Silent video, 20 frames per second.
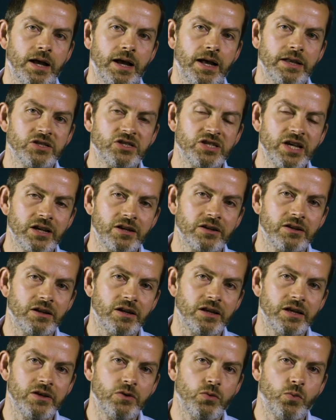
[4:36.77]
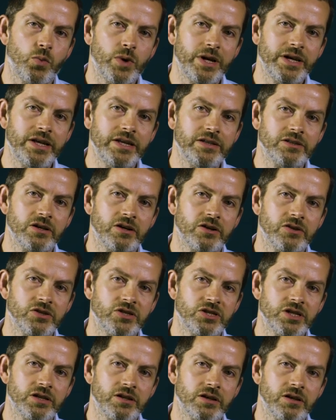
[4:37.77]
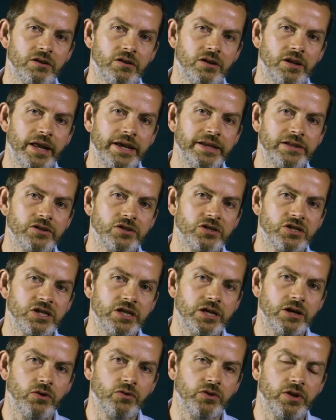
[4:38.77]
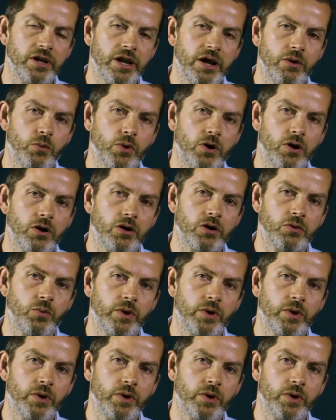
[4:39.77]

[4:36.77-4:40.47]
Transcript: And secondly, we need to consider latency on the network